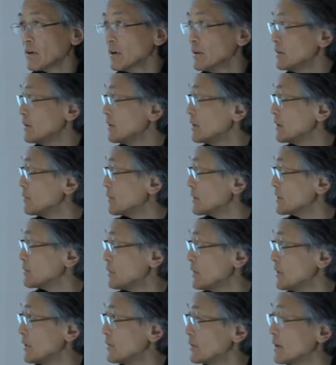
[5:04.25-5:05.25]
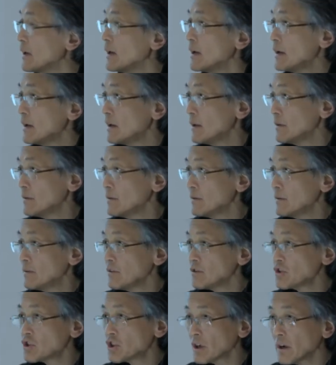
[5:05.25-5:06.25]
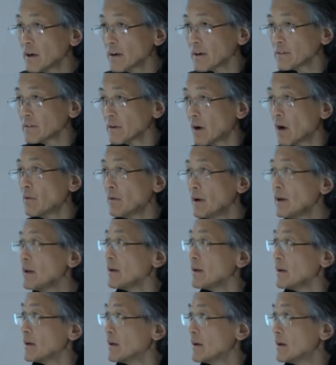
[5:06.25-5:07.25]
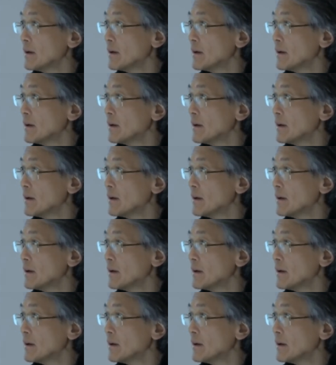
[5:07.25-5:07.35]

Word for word: or continuum experience into these chunks already